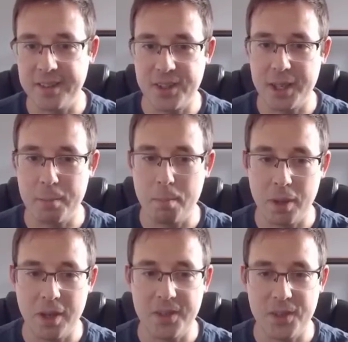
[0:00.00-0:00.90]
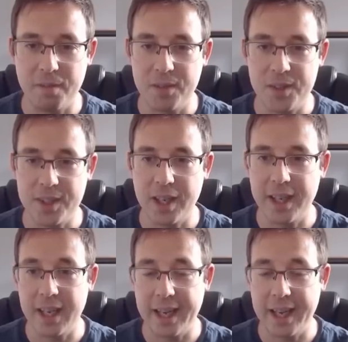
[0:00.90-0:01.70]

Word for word: same part of the sky.